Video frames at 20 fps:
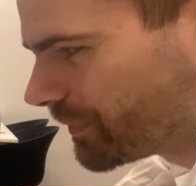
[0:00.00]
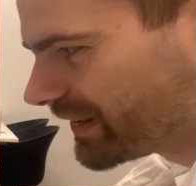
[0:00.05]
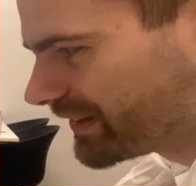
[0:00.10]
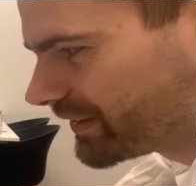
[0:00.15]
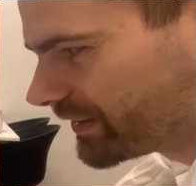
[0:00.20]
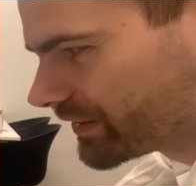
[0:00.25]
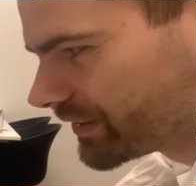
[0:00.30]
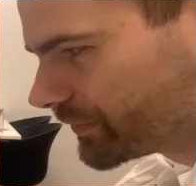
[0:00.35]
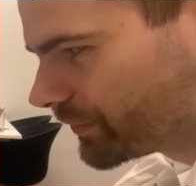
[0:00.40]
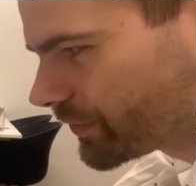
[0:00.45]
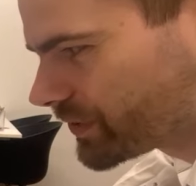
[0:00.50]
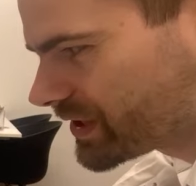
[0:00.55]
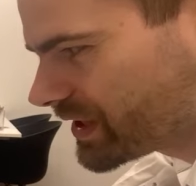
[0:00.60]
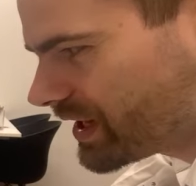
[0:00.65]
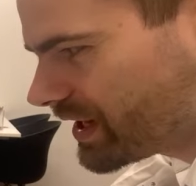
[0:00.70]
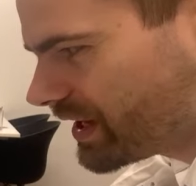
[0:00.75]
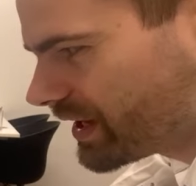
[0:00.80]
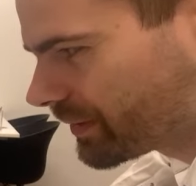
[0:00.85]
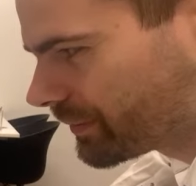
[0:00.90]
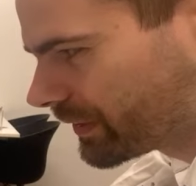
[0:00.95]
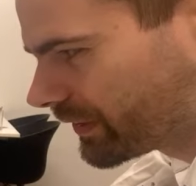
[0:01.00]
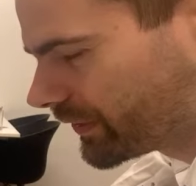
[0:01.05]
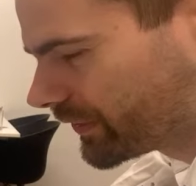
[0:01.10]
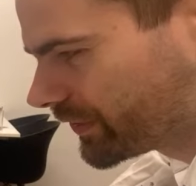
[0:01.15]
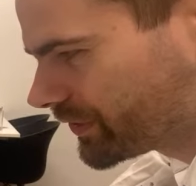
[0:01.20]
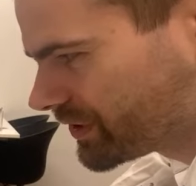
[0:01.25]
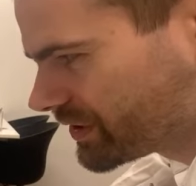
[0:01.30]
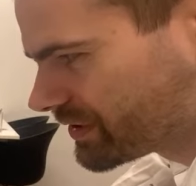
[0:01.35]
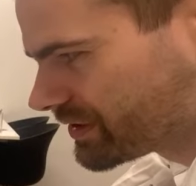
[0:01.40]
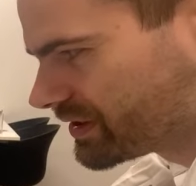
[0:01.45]
Mrs. Dvořák
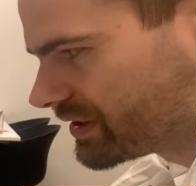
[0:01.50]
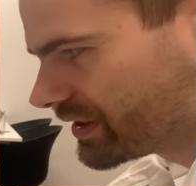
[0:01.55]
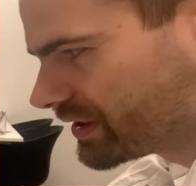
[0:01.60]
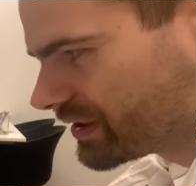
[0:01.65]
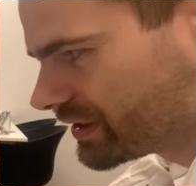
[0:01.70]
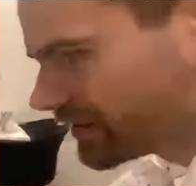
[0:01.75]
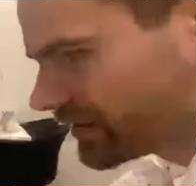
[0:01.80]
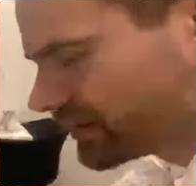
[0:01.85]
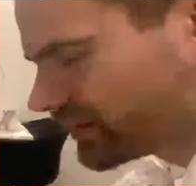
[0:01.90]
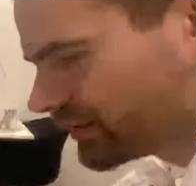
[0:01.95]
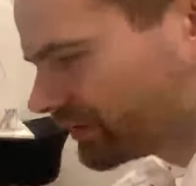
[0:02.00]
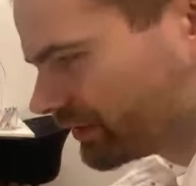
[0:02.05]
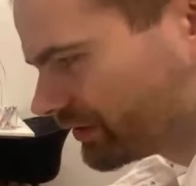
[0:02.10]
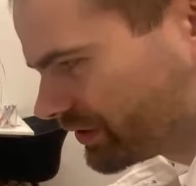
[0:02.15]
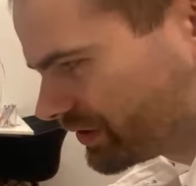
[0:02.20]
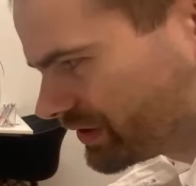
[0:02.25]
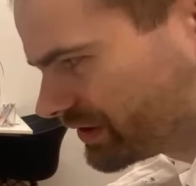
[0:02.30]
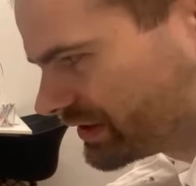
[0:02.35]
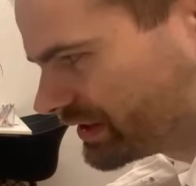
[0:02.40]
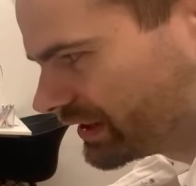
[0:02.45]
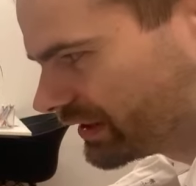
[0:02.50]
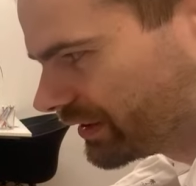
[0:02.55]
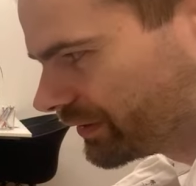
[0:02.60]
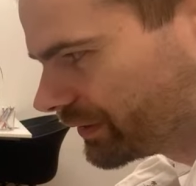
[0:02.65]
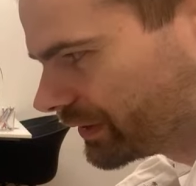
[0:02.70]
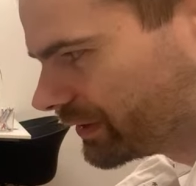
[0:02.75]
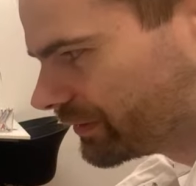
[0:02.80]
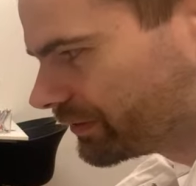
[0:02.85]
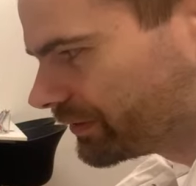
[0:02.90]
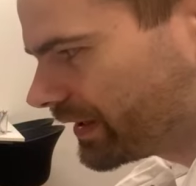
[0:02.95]
because she's dealing
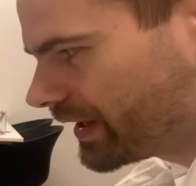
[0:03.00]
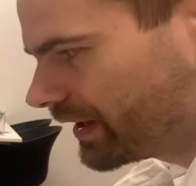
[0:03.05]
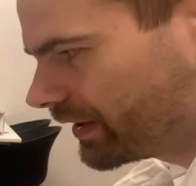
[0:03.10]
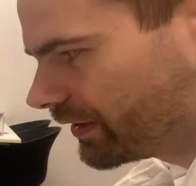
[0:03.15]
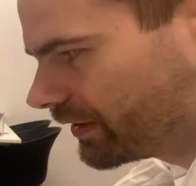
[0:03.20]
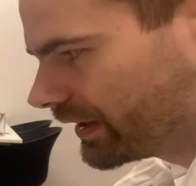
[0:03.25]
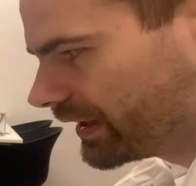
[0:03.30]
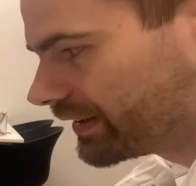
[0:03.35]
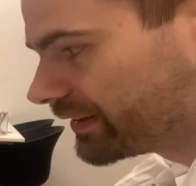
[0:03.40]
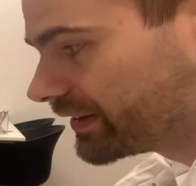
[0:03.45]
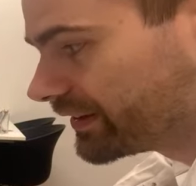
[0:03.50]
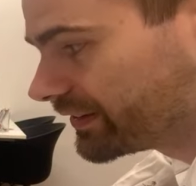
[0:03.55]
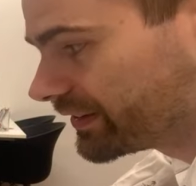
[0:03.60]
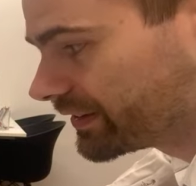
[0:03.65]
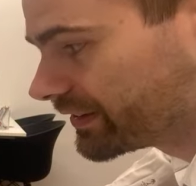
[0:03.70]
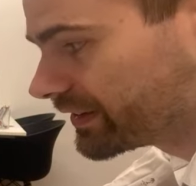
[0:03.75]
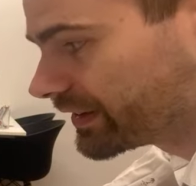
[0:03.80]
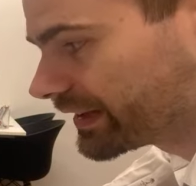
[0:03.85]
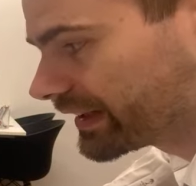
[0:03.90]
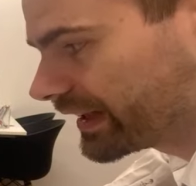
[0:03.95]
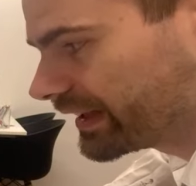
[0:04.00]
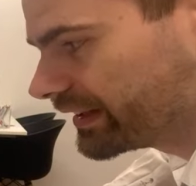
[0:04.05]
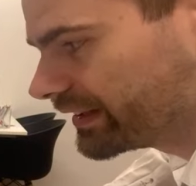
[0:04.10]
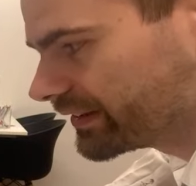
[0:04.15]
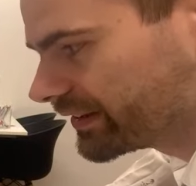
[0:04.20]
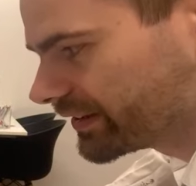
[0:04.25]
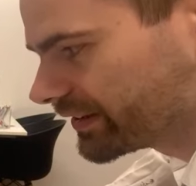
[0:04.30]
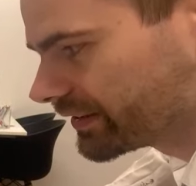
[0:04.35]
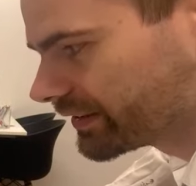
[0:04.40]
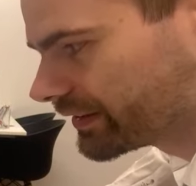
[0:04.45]
with the file, and this is the
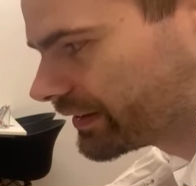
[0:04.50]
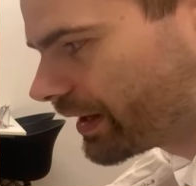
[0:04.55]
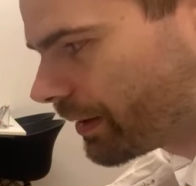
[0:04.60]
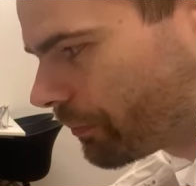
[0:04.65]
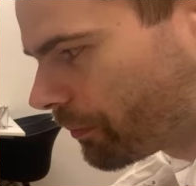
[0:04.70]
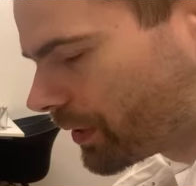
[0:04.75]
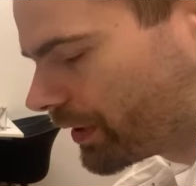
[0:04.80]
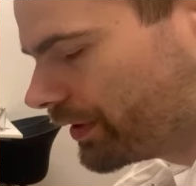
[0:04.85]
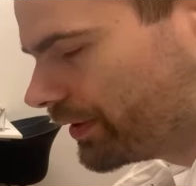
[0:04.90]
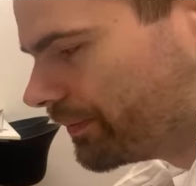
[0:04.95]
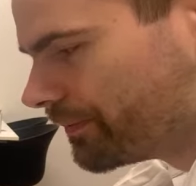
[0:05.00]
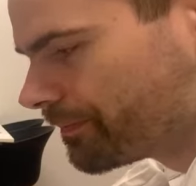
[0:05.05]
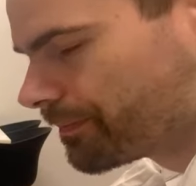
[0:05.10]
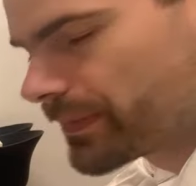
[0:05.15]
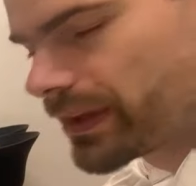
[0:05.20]
case number.